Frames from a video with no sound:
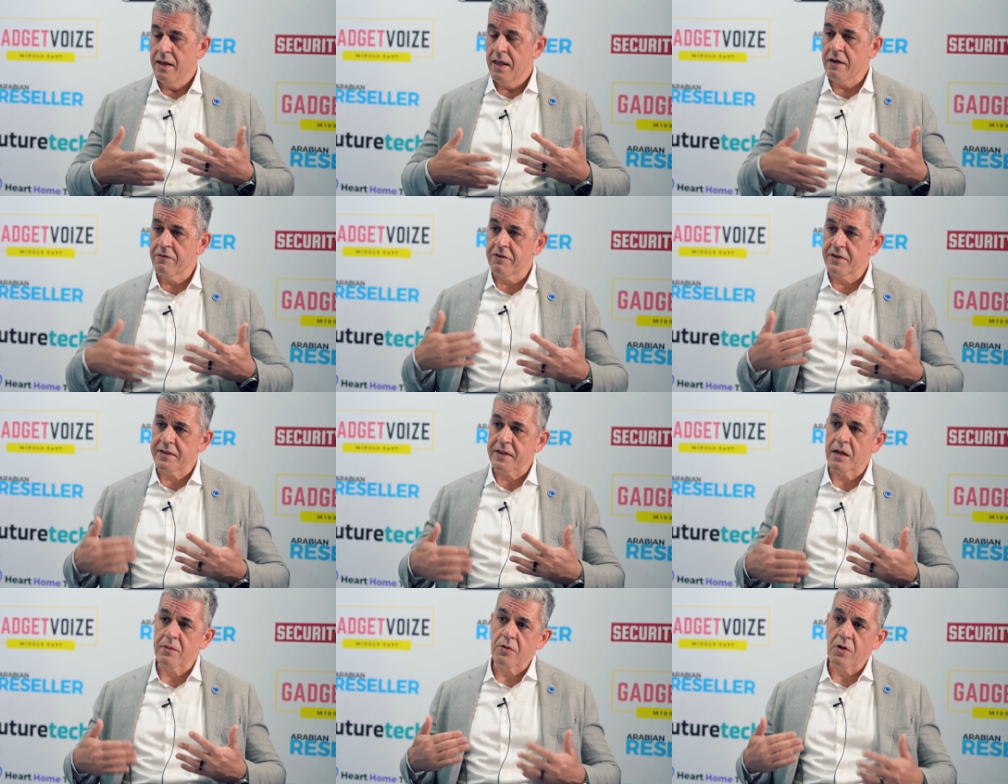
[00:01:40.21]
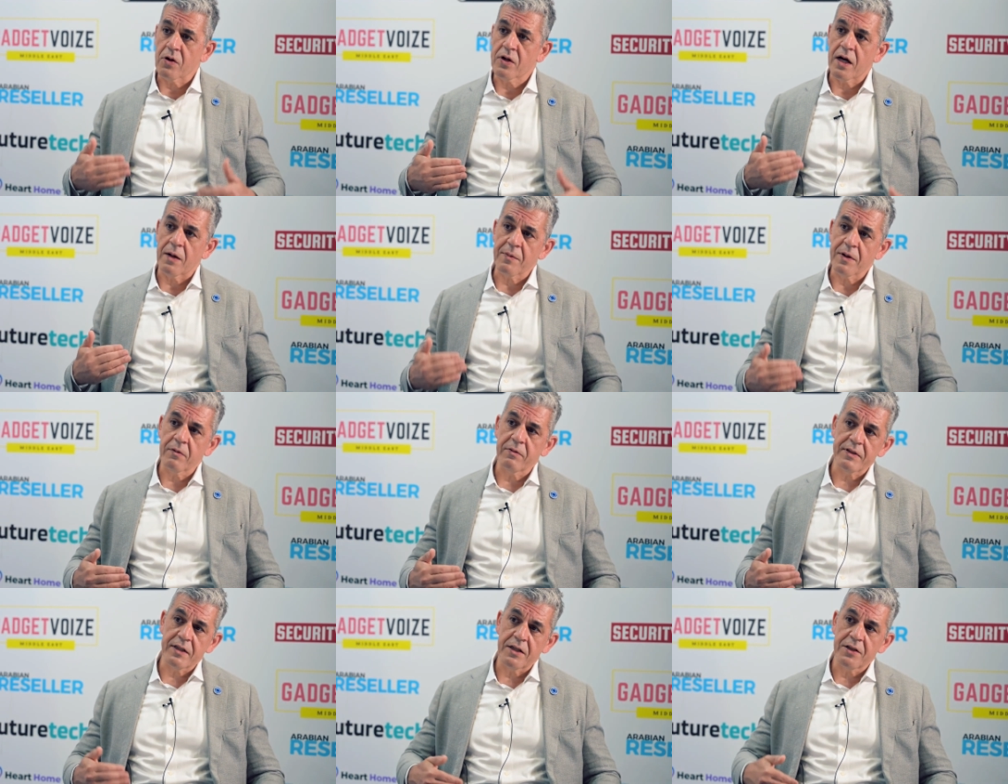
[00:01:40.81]
Every time you're
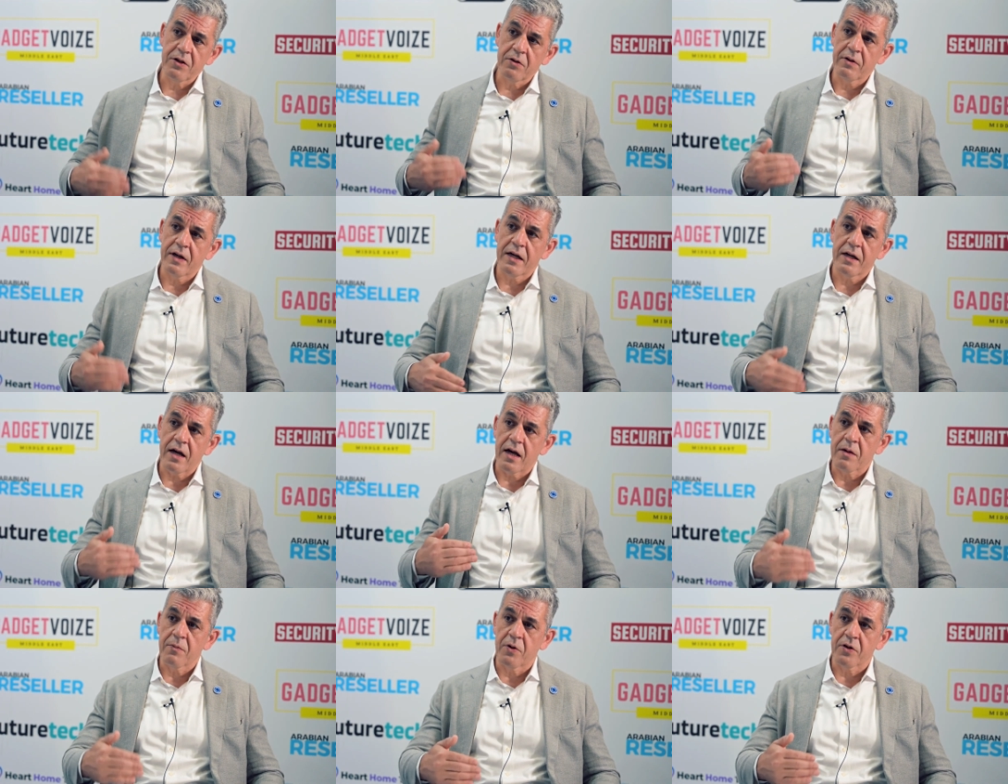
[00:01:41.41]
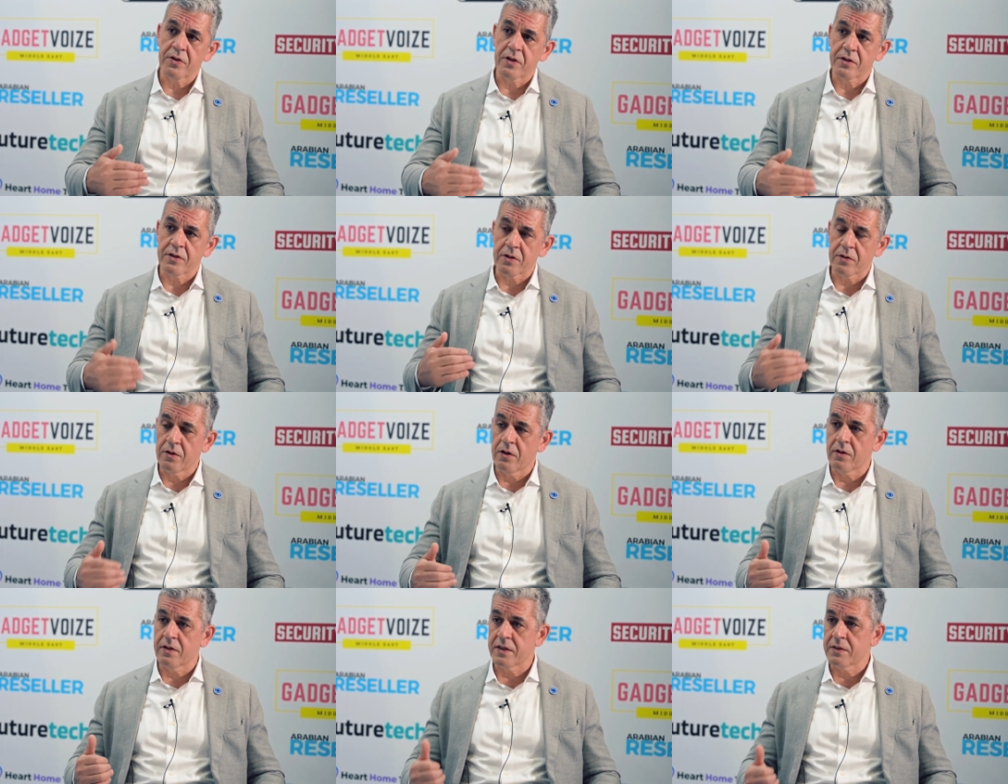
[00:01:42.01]
coming with a new AI model
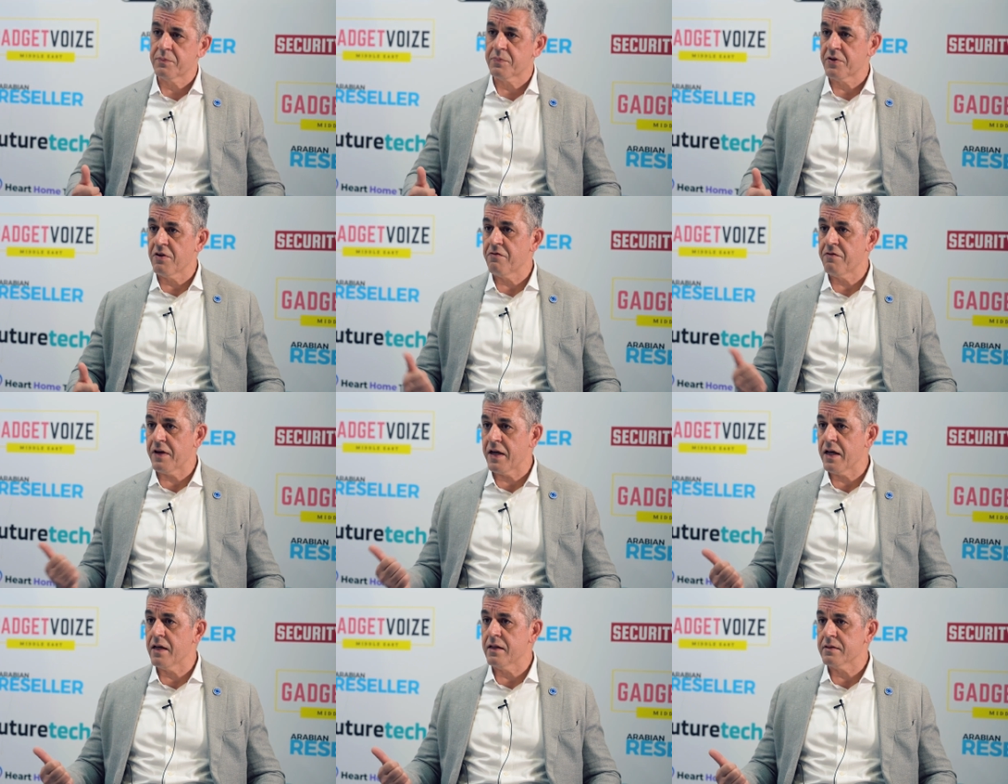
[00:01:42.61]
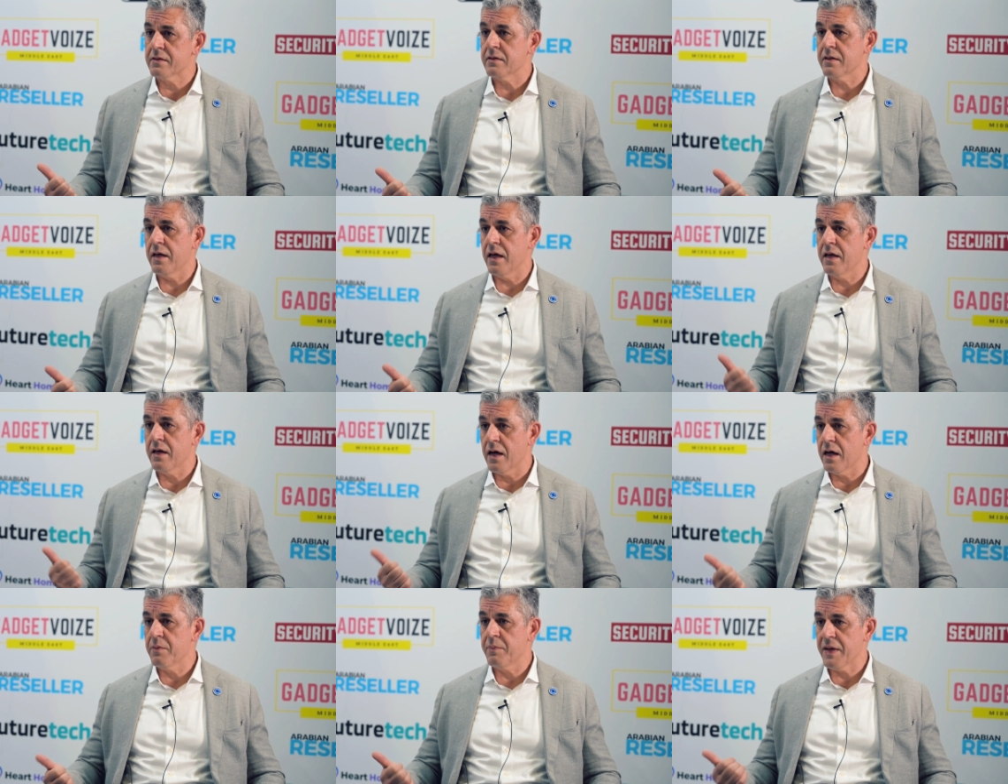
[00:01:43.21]
to go and prevent
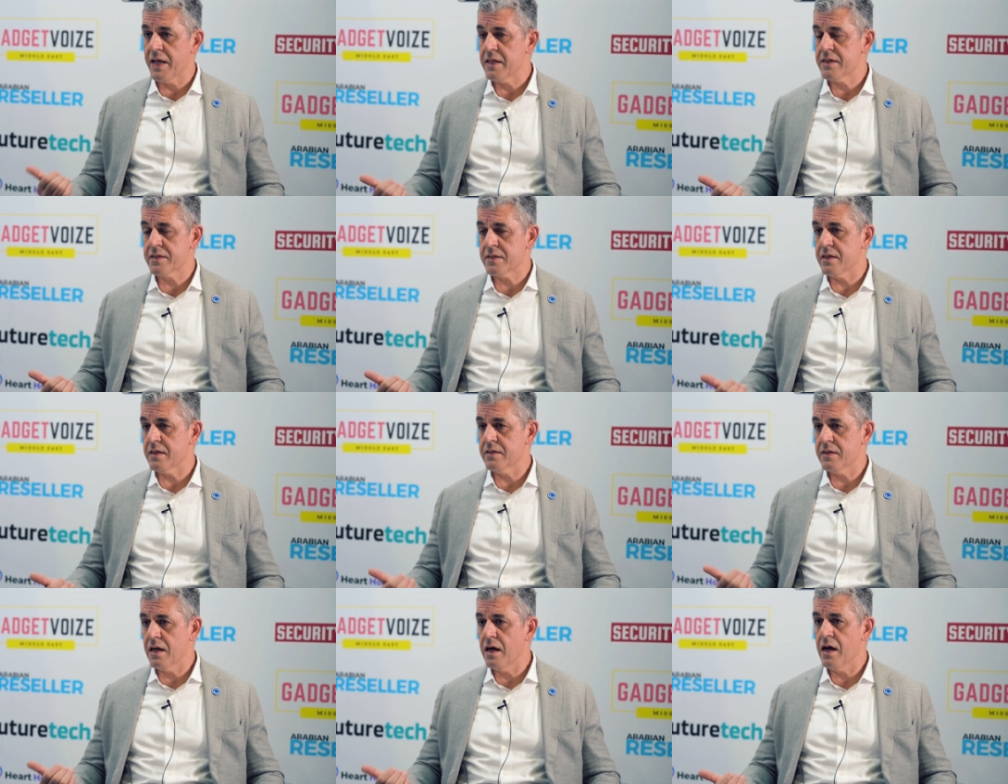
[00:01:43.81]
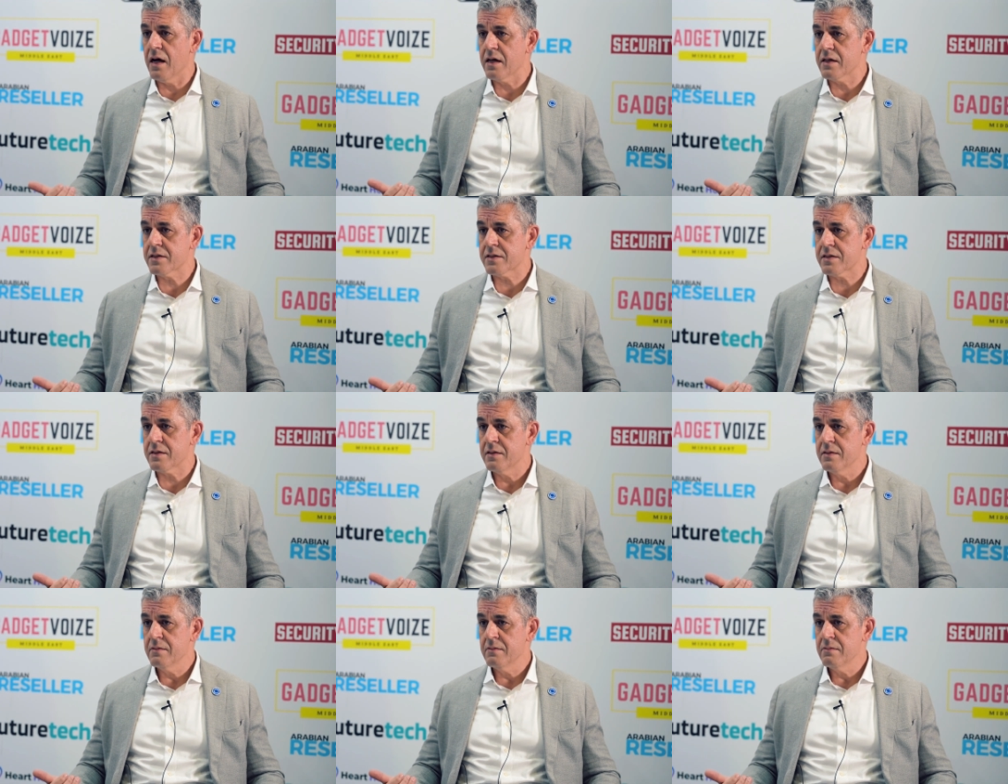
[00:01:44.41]
AI-based
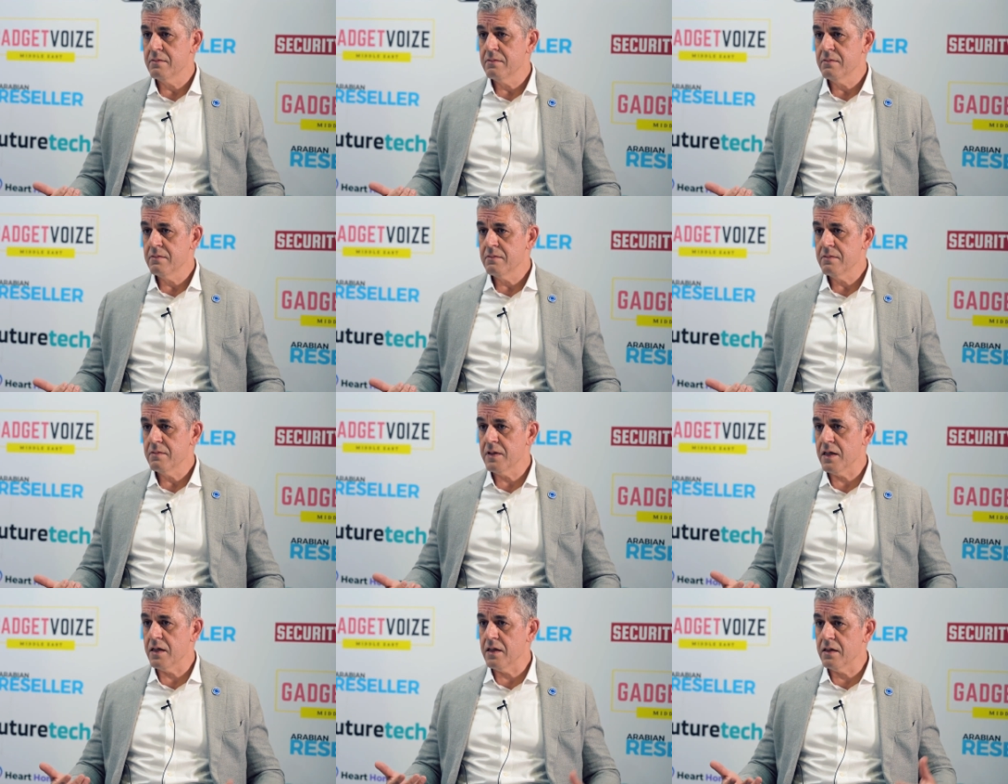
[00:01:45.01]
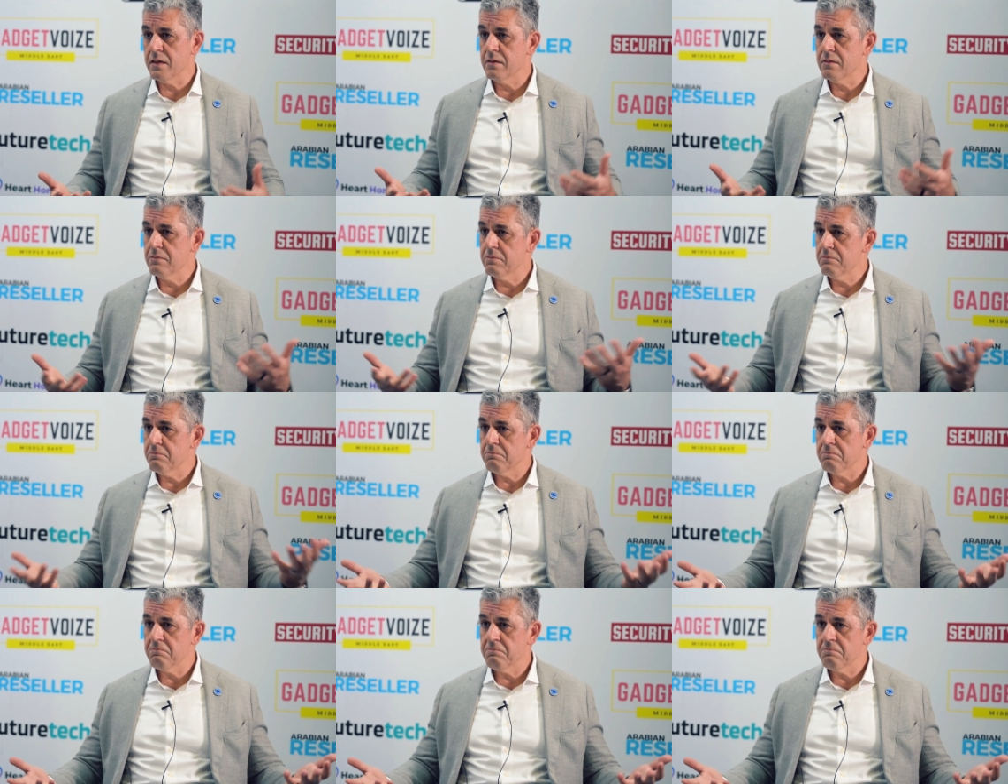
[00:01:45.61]
attacks, then